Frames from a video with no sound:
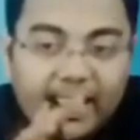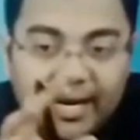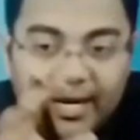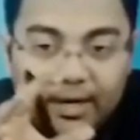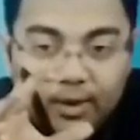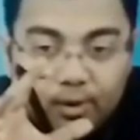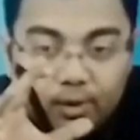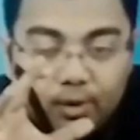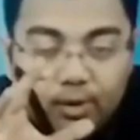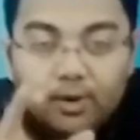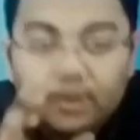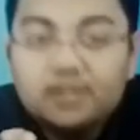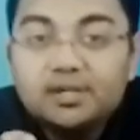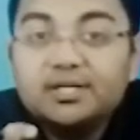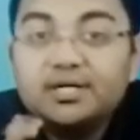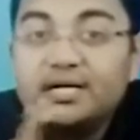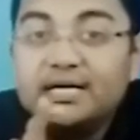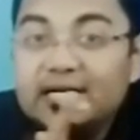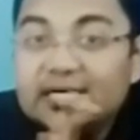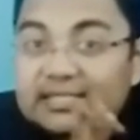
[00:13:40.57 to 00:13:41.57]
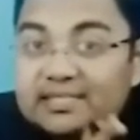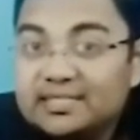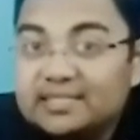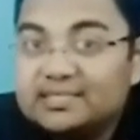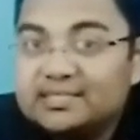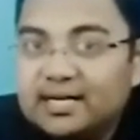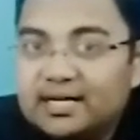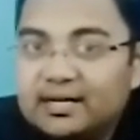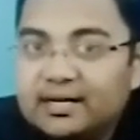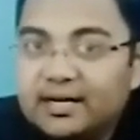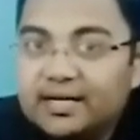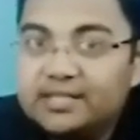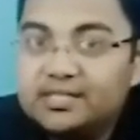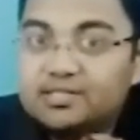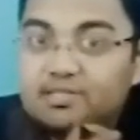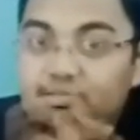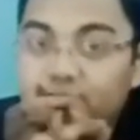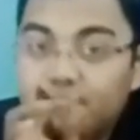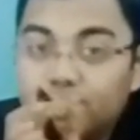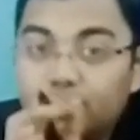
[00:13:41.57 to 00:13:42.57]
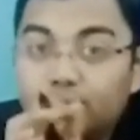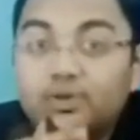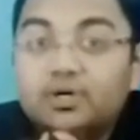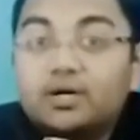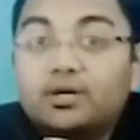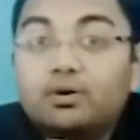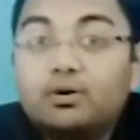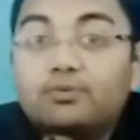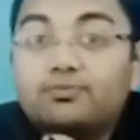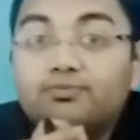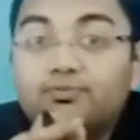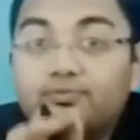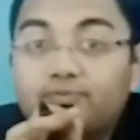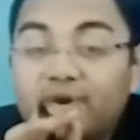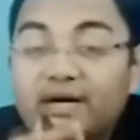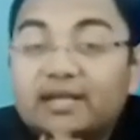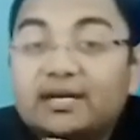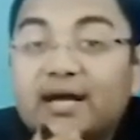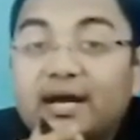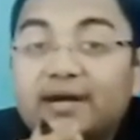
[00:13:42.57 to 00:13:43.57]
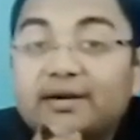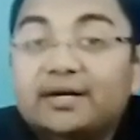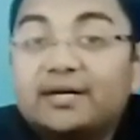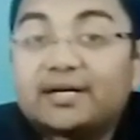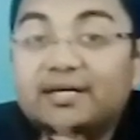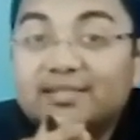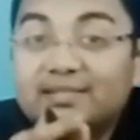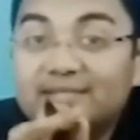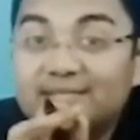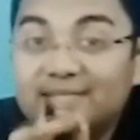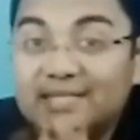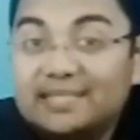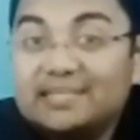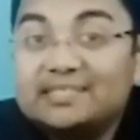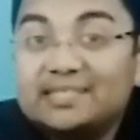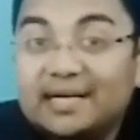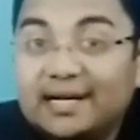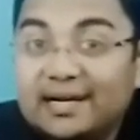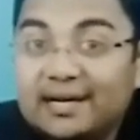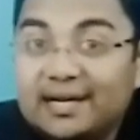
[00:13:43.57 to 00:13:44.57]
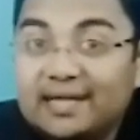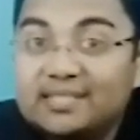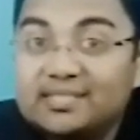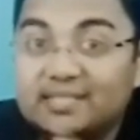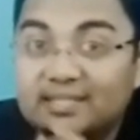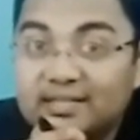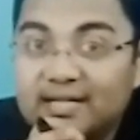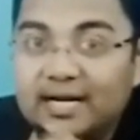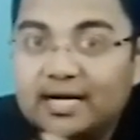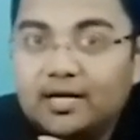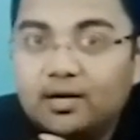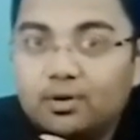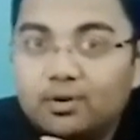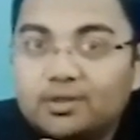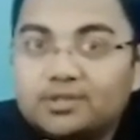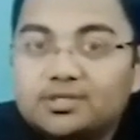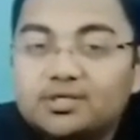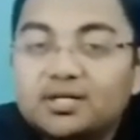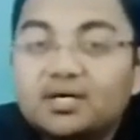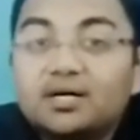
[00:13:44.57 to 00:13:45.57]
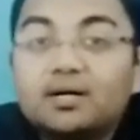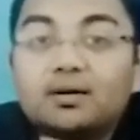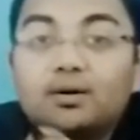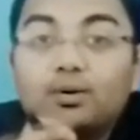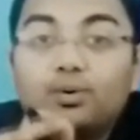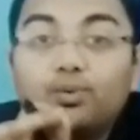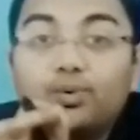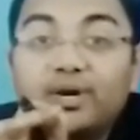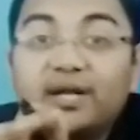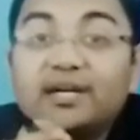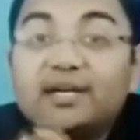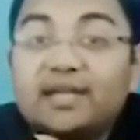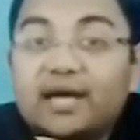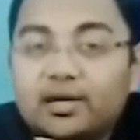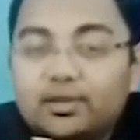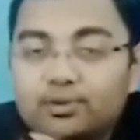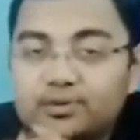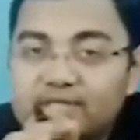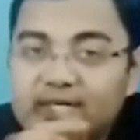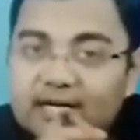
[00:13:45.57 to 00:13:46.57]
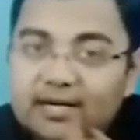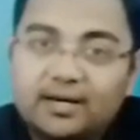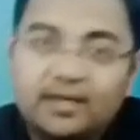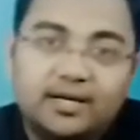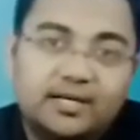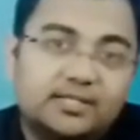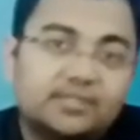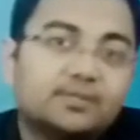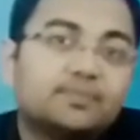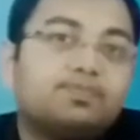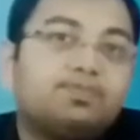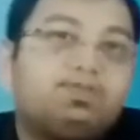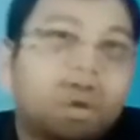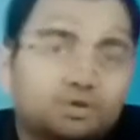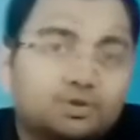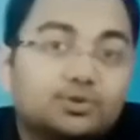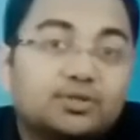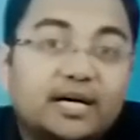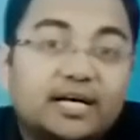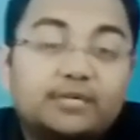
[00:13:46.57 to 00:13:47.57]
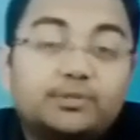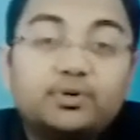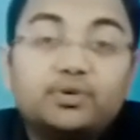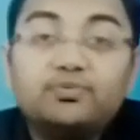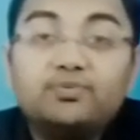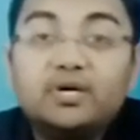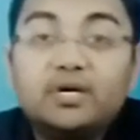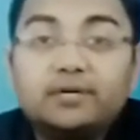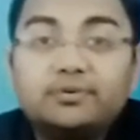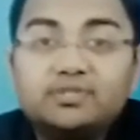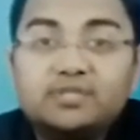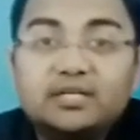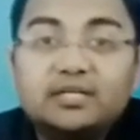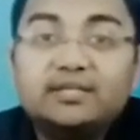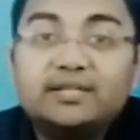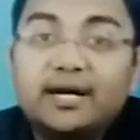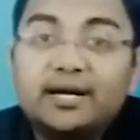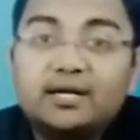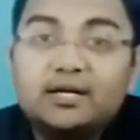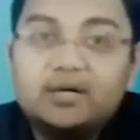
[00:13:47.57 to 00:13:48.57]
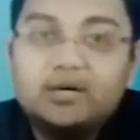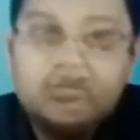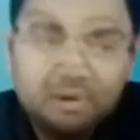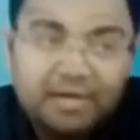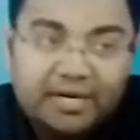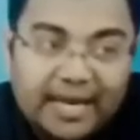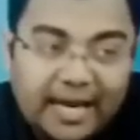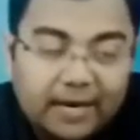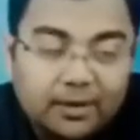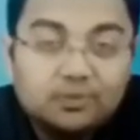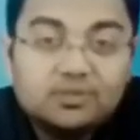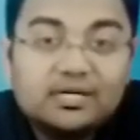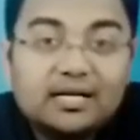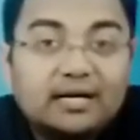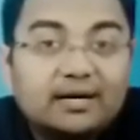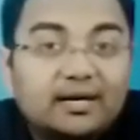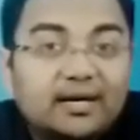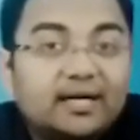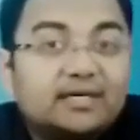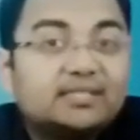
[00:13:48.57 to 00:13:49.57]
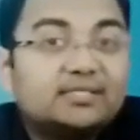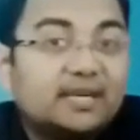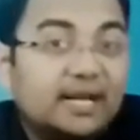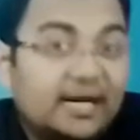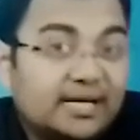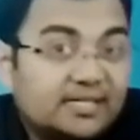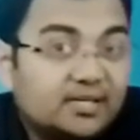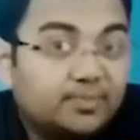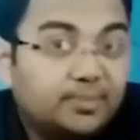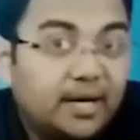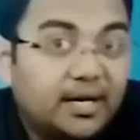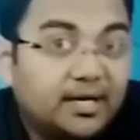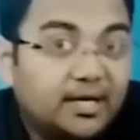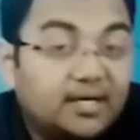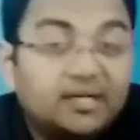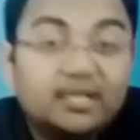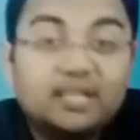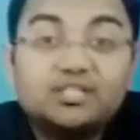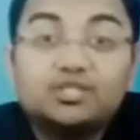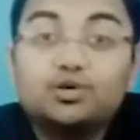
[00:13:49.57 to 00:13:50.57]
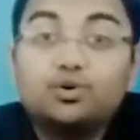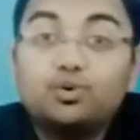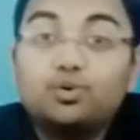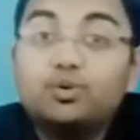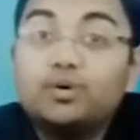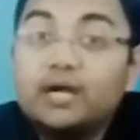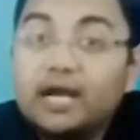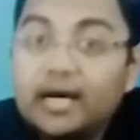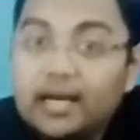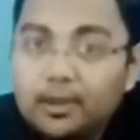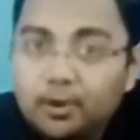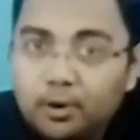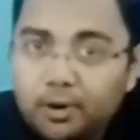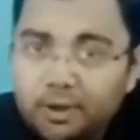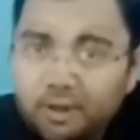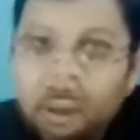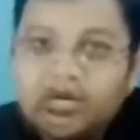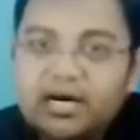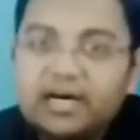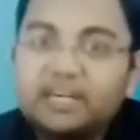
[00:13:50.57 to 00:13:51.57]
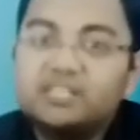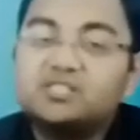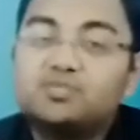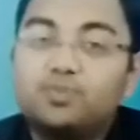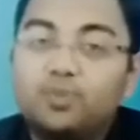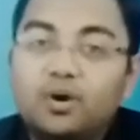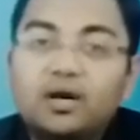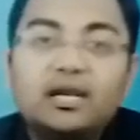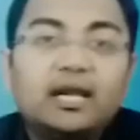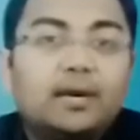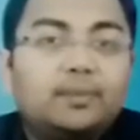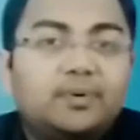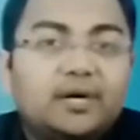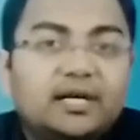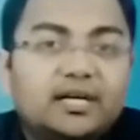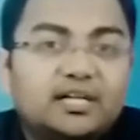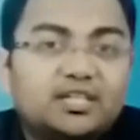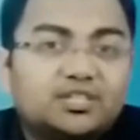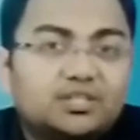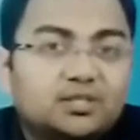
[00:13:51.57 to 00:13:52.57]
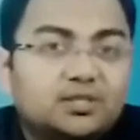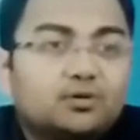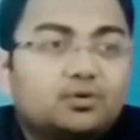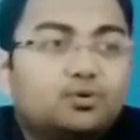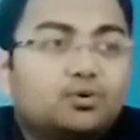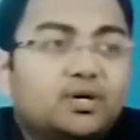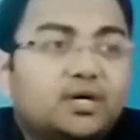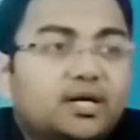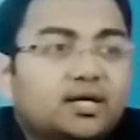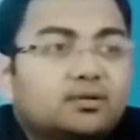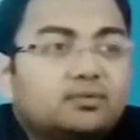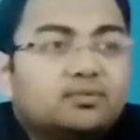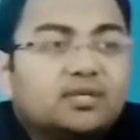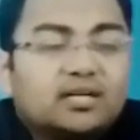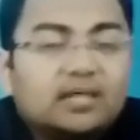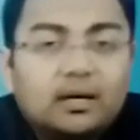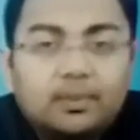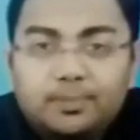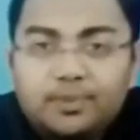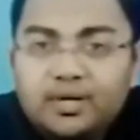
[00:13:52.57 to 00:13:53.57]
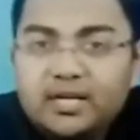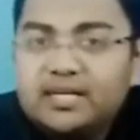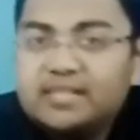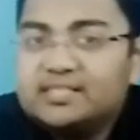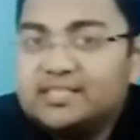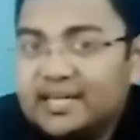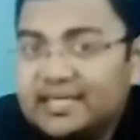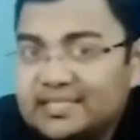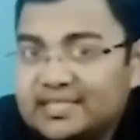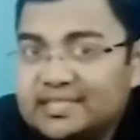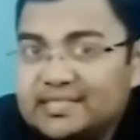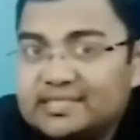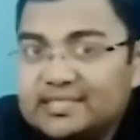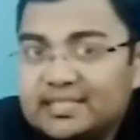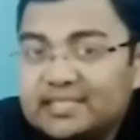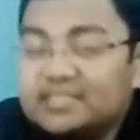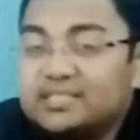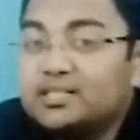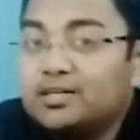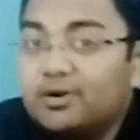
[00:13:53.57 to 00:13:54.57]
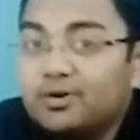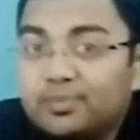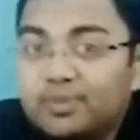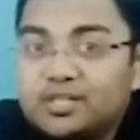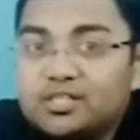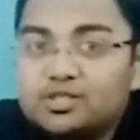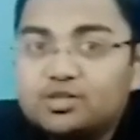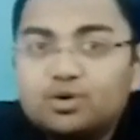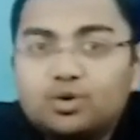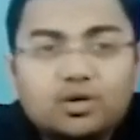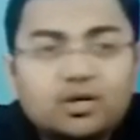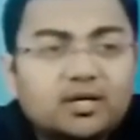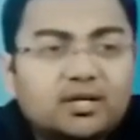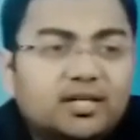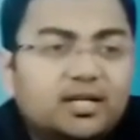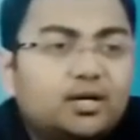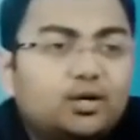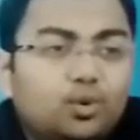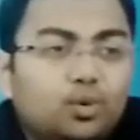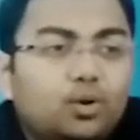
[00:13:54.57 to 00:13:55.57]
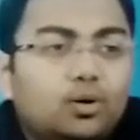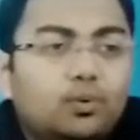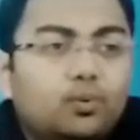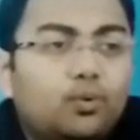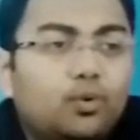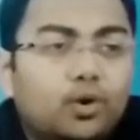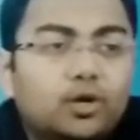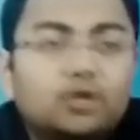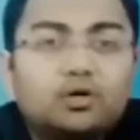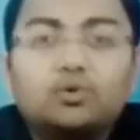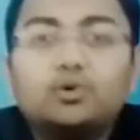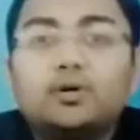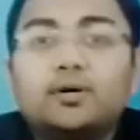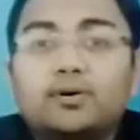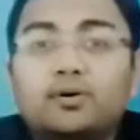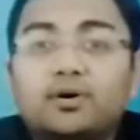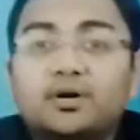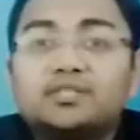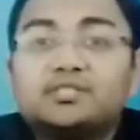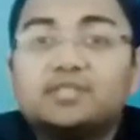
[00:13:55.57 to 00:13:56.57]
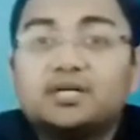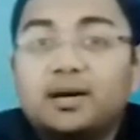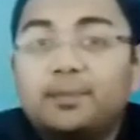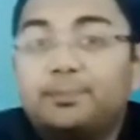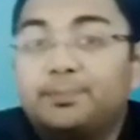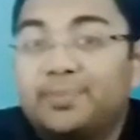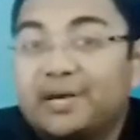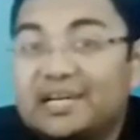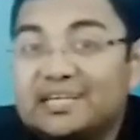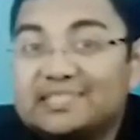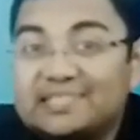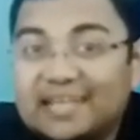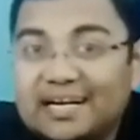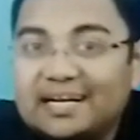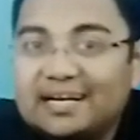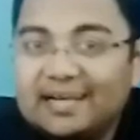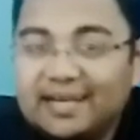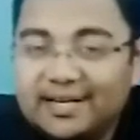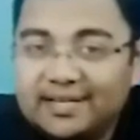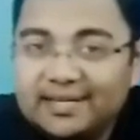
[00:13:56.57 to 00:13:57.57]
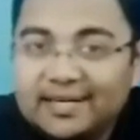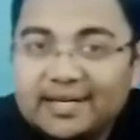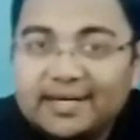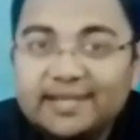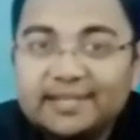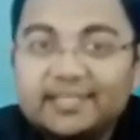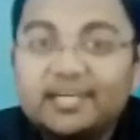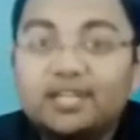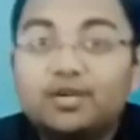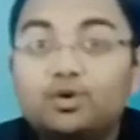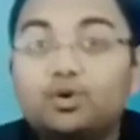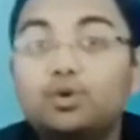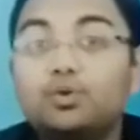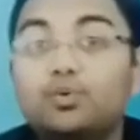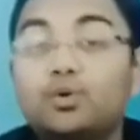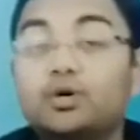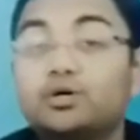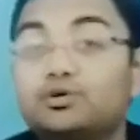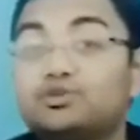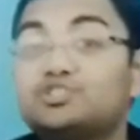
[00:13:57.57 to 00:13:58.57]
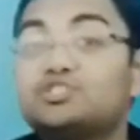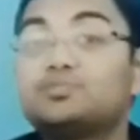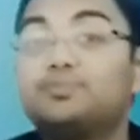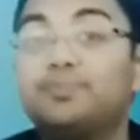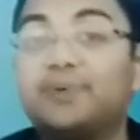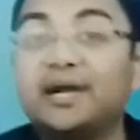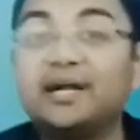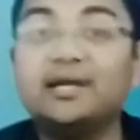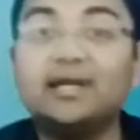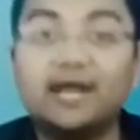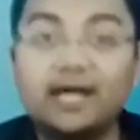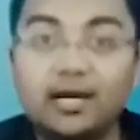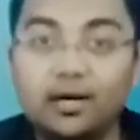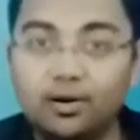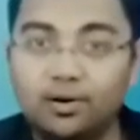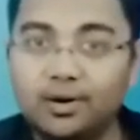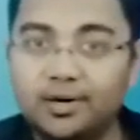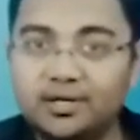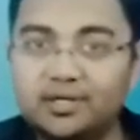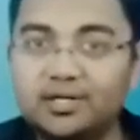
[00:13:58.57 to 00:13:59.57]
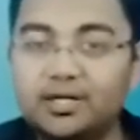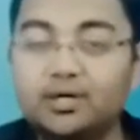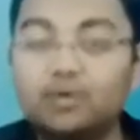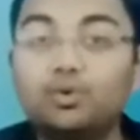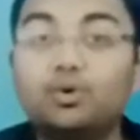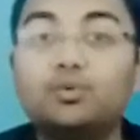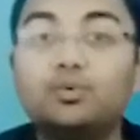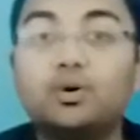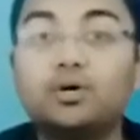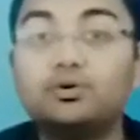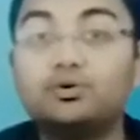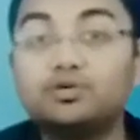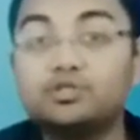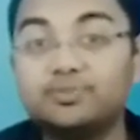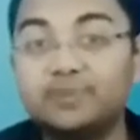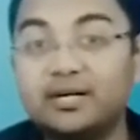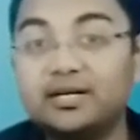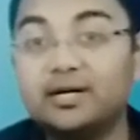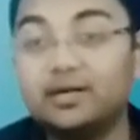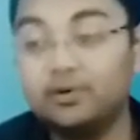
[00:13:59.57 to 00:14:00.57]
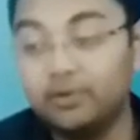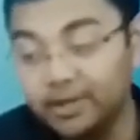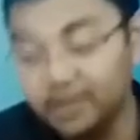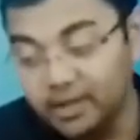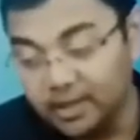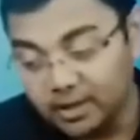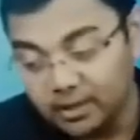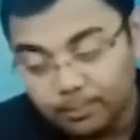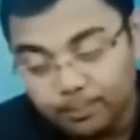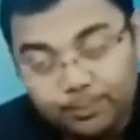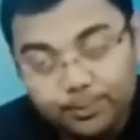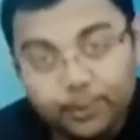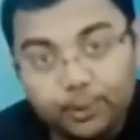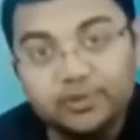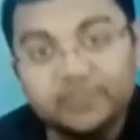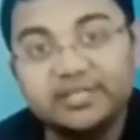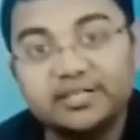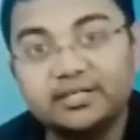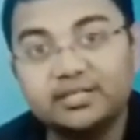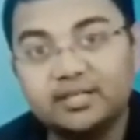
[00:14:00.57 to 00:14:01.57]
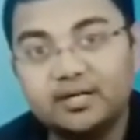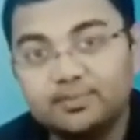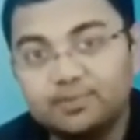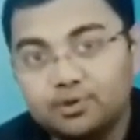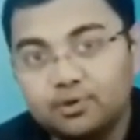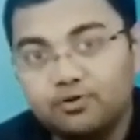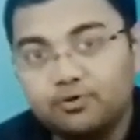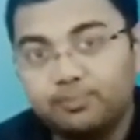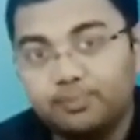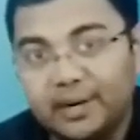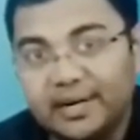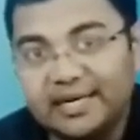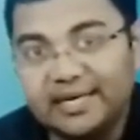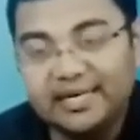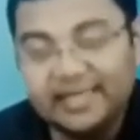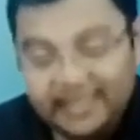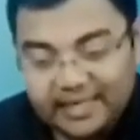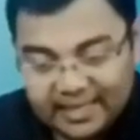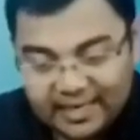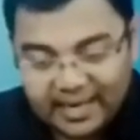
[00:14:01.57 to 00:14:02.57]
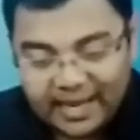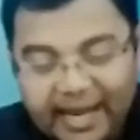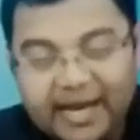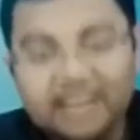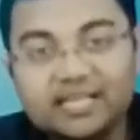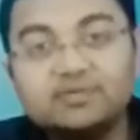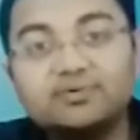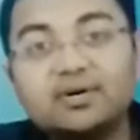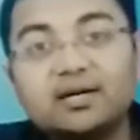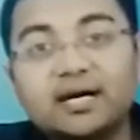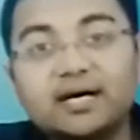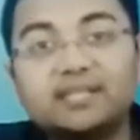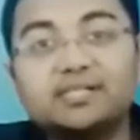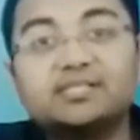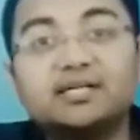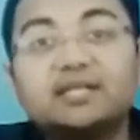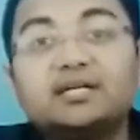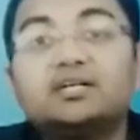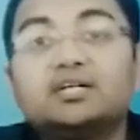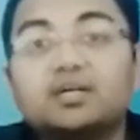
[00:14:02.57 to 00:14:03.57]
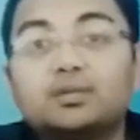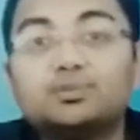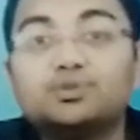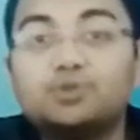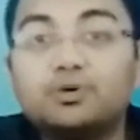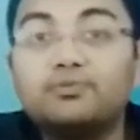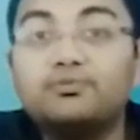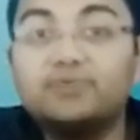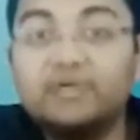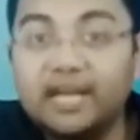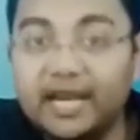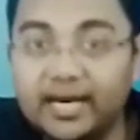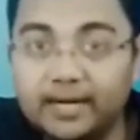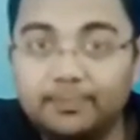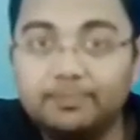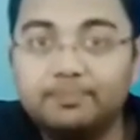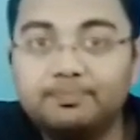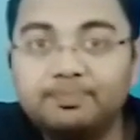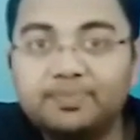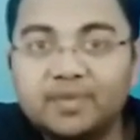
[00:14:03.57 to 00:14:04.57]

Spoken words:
And all the other satellites, total of 103 satellites in that launch, were nano satellites. So that's why we have seen that nano satellites as a market has grown a lot. A small application today, the companies, agencies, governments they don't want to launch a big satellite. They don't want to spend a lot. They don't want to spend a lot both in terms of money as well as in terms of time.